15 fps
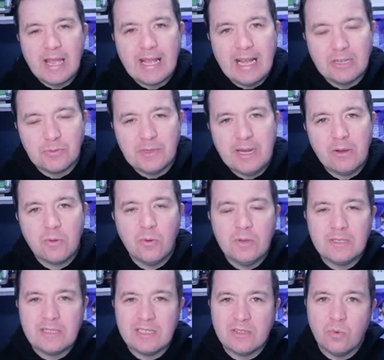guys, we're now going
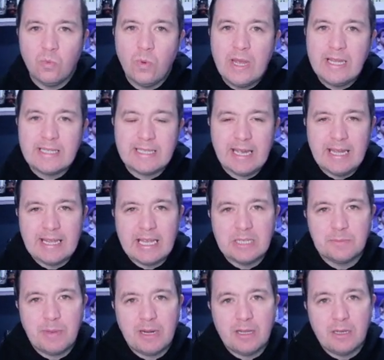into this away tie
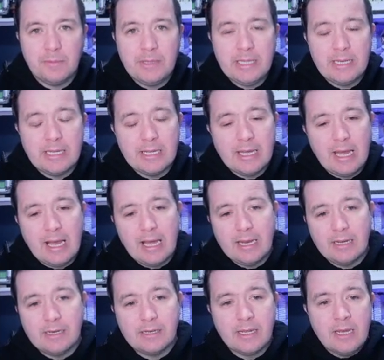against Paralimni,
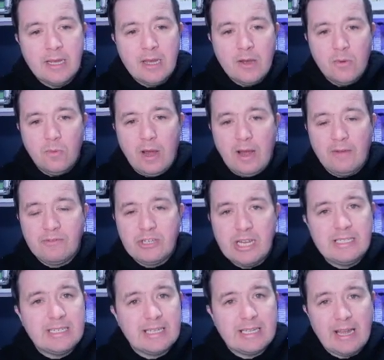and I've
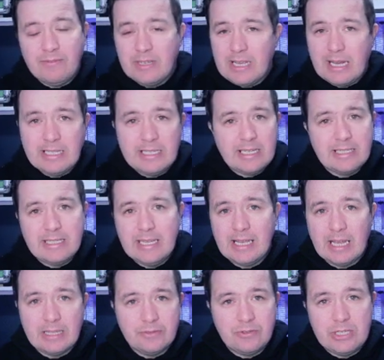changed it, I've, as you can see
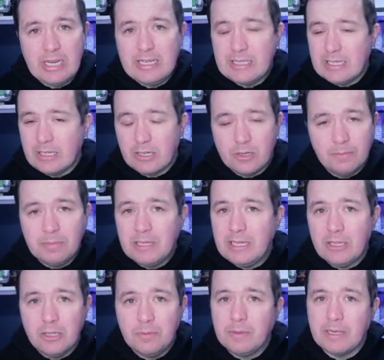guys, I've changed it
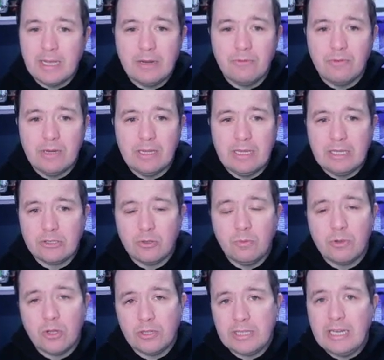completely up again really. So
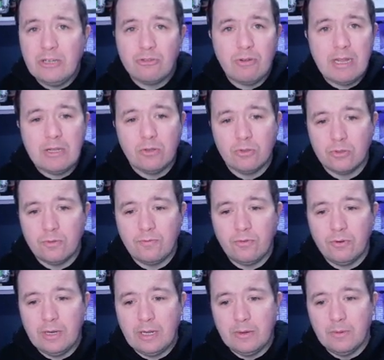we've got Deniss Rakels up
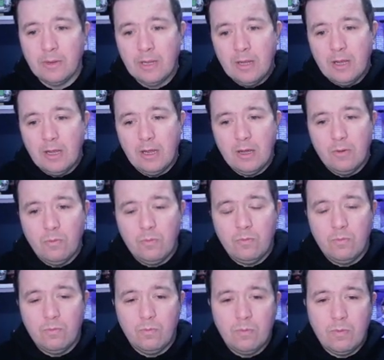front now. Uh,
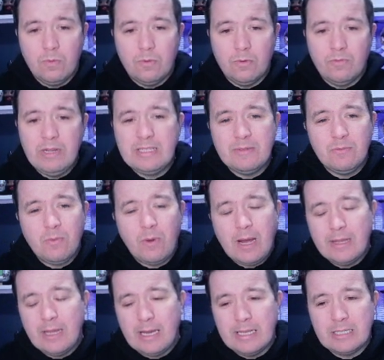the reason
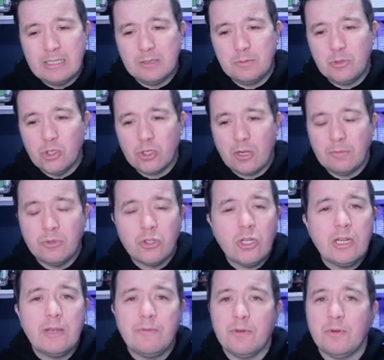why that is, is we just, I'm just
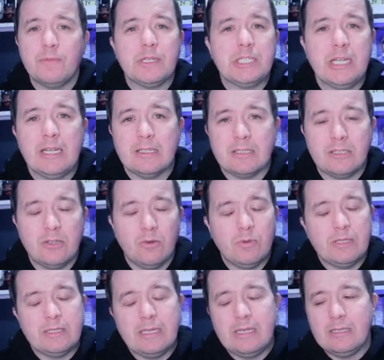going to give him another chance. You know,
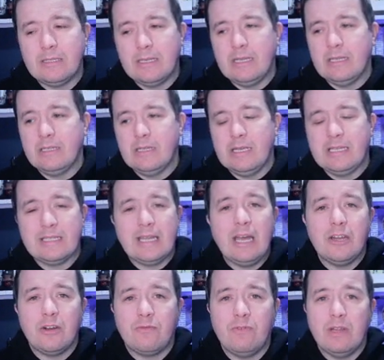he's, he's, he
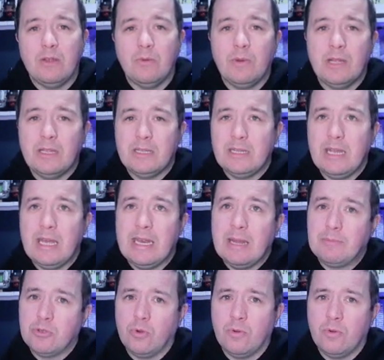started off really well in, in episode